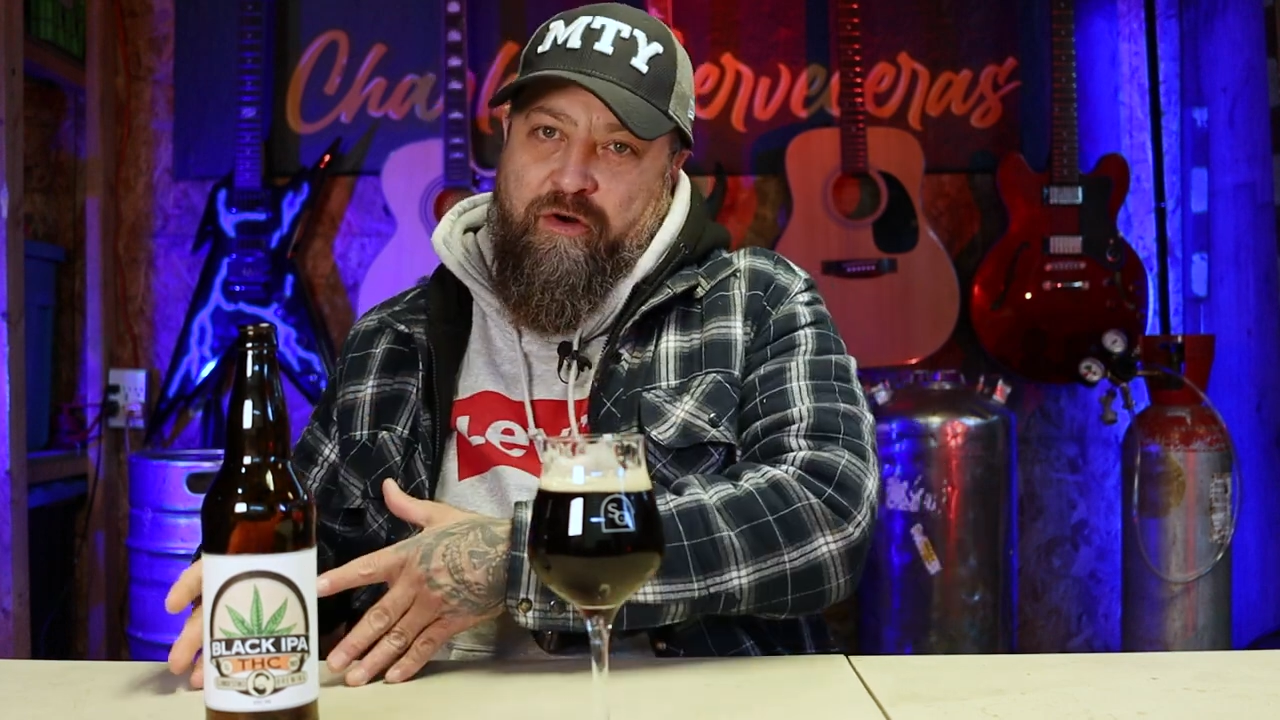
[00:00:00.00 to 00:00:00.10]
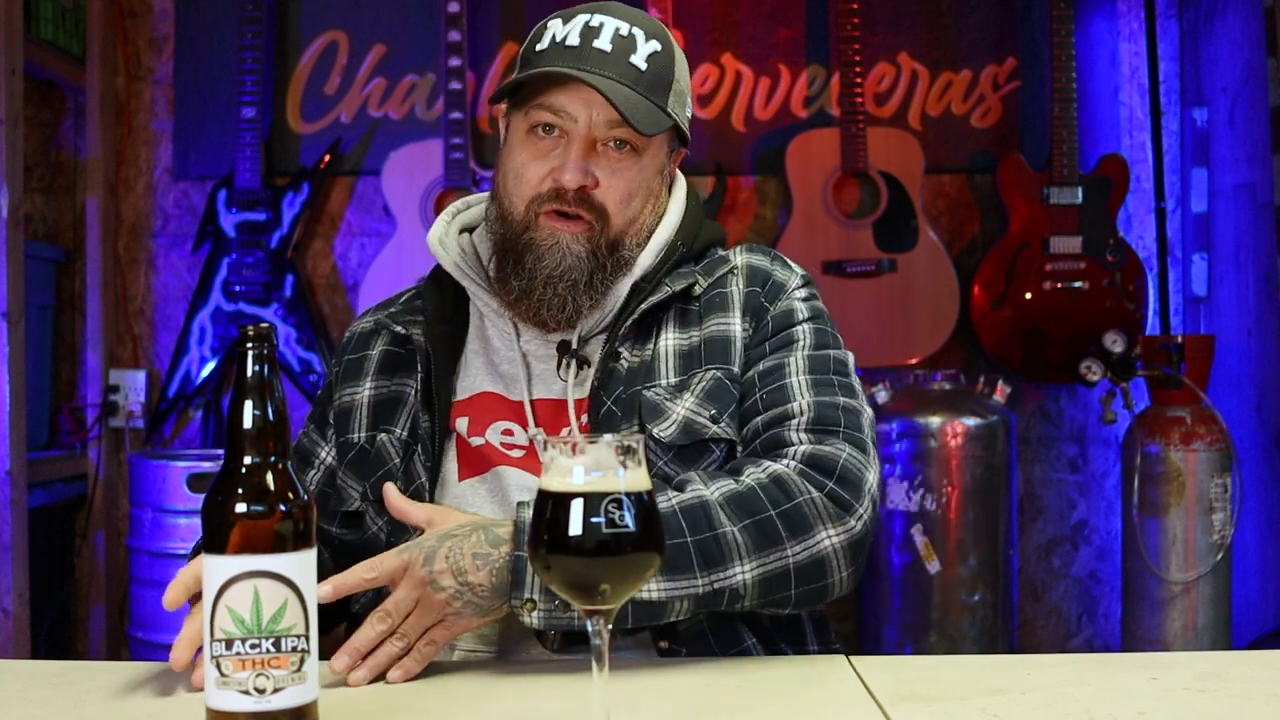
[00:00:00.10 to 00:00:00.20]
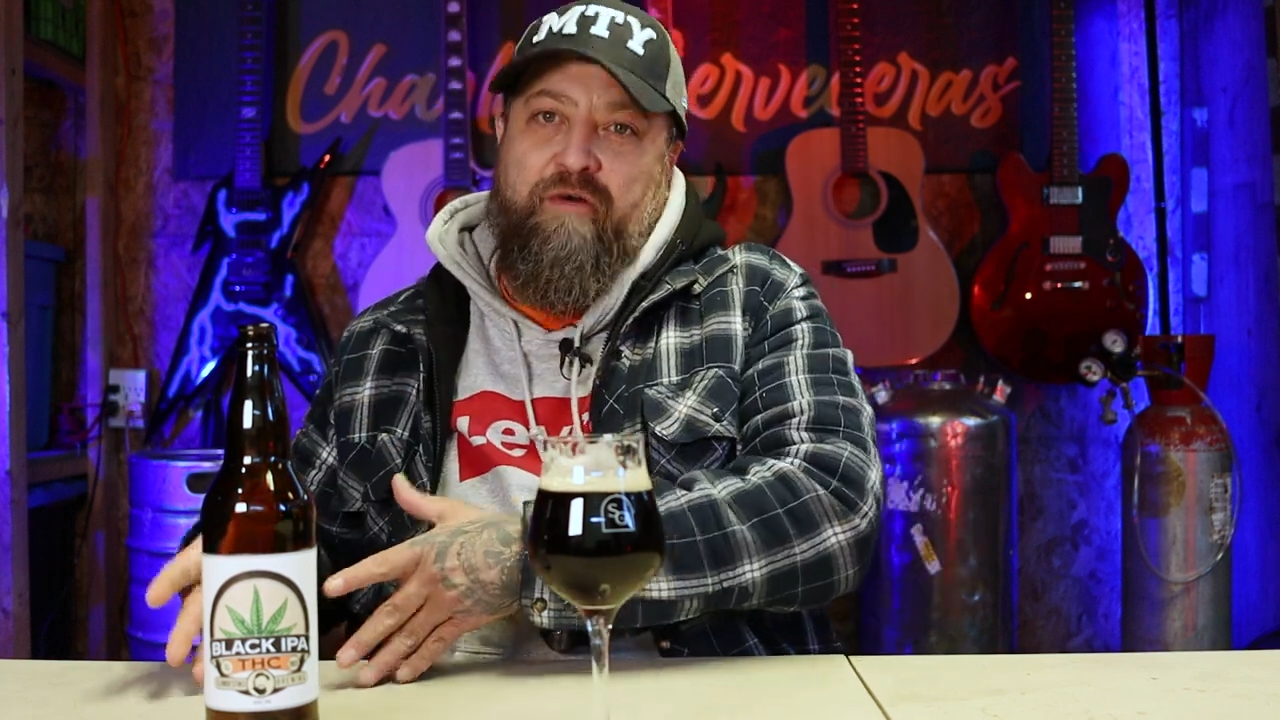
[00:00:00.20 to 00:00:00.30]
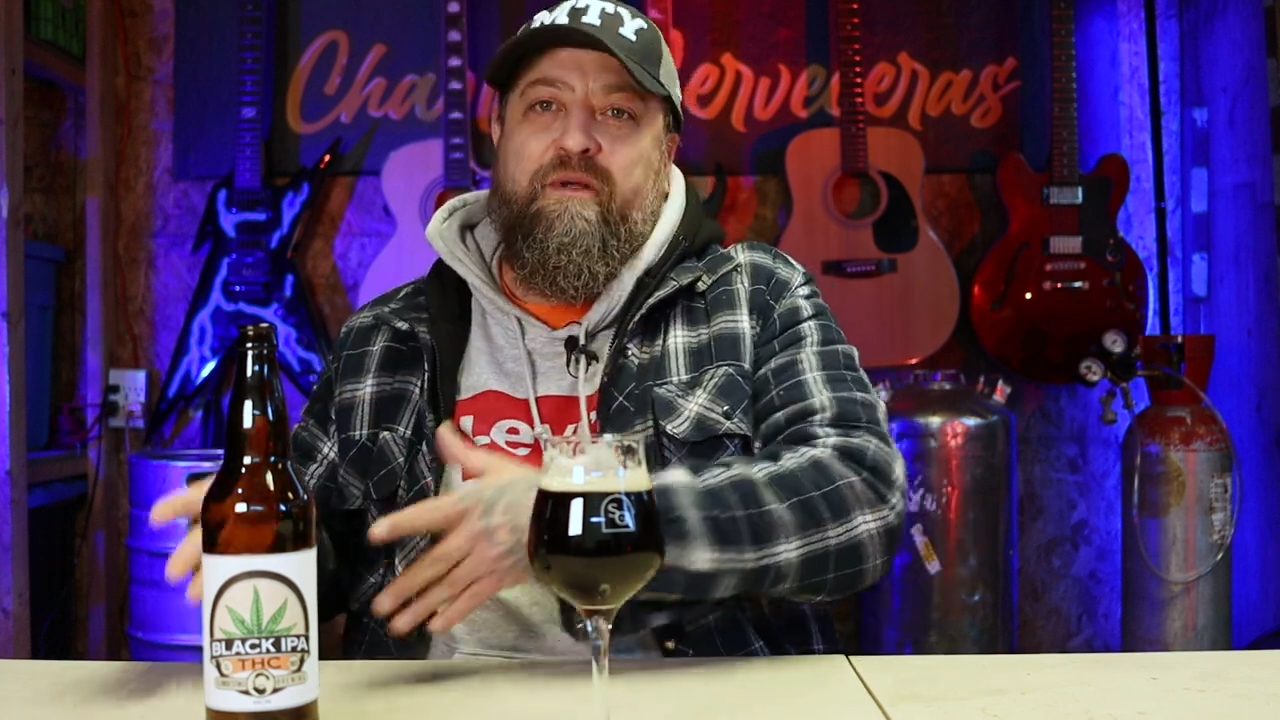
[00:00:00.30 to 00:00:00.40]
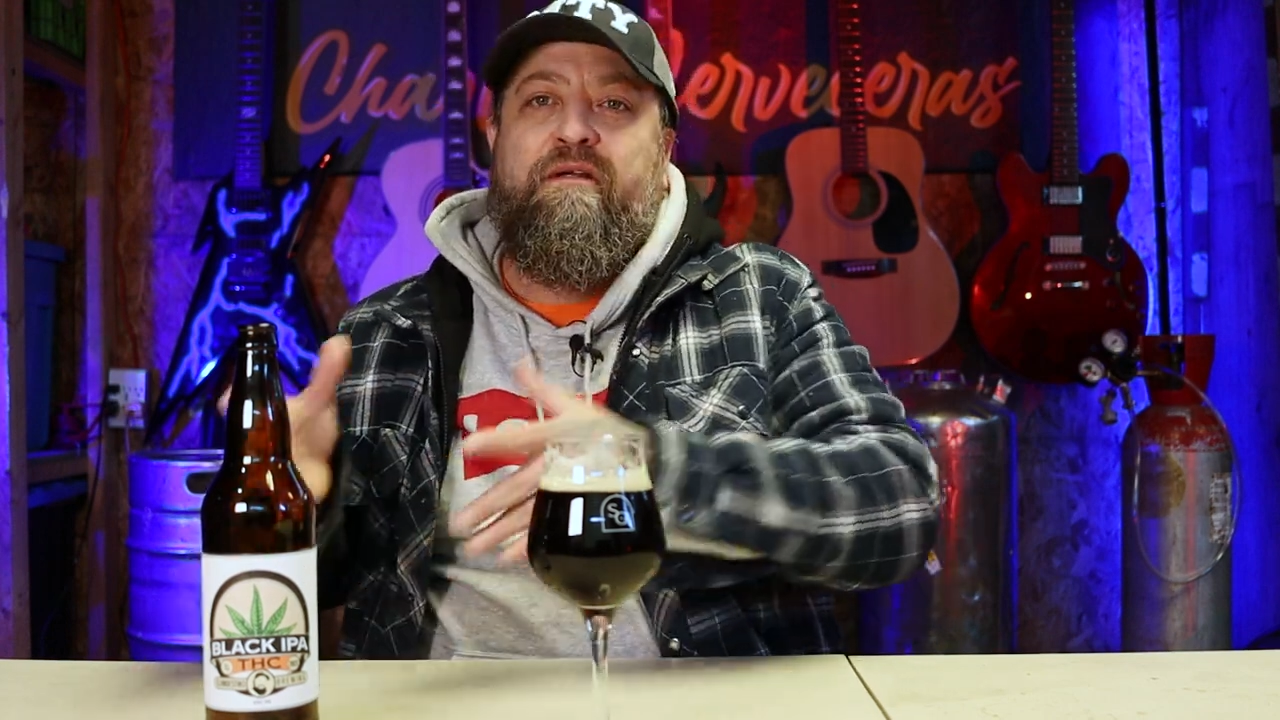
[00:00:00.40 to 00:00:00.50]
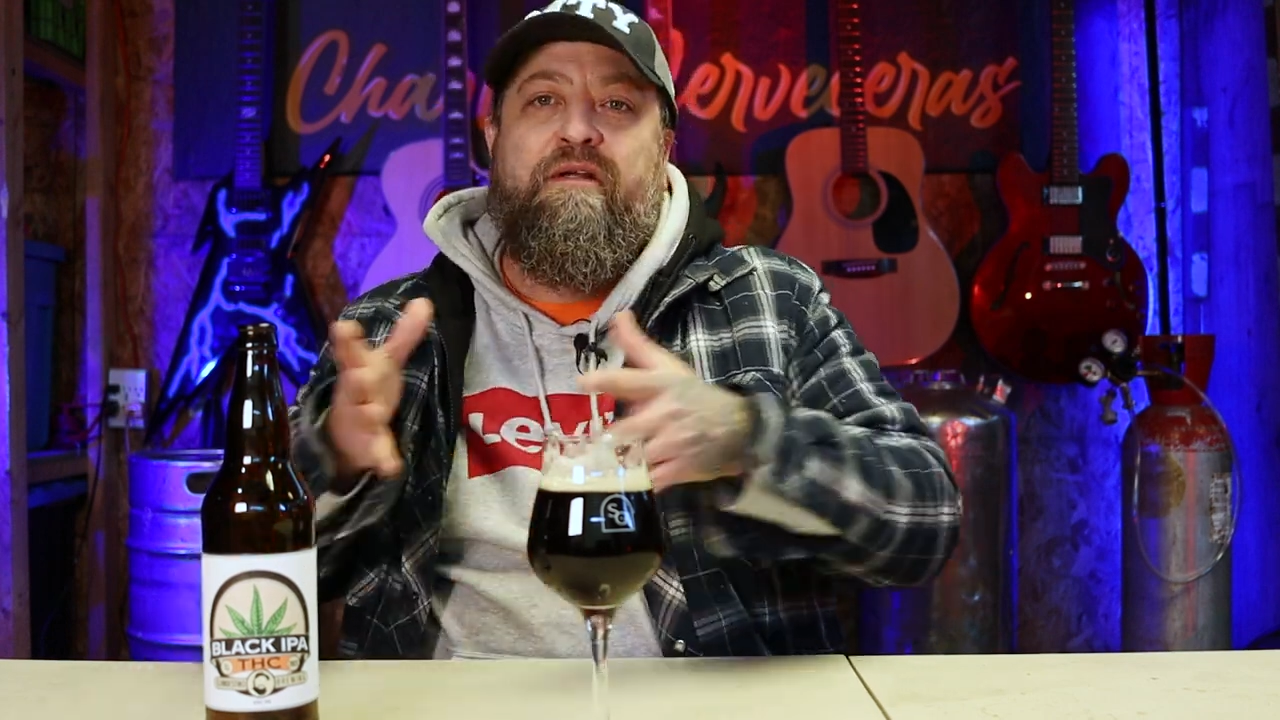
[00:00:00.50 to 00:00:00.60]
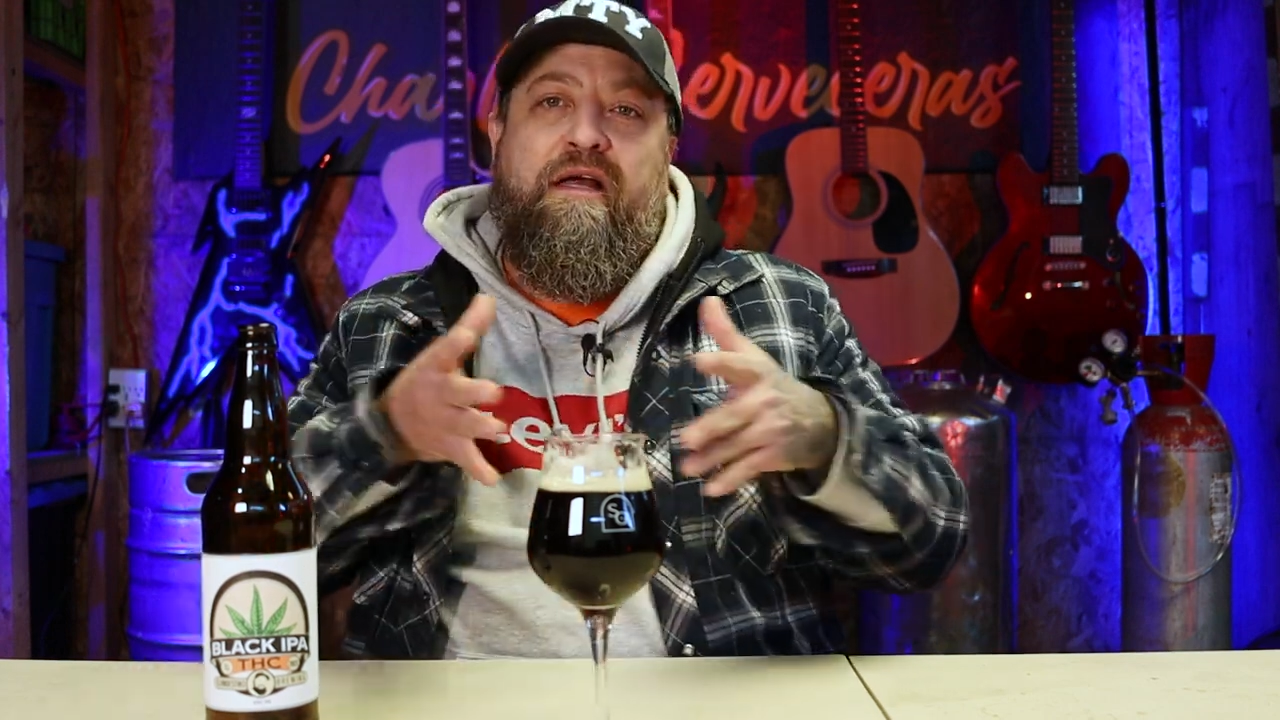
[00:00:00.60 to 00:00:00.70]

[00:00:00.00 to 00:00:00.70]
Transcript: were normal,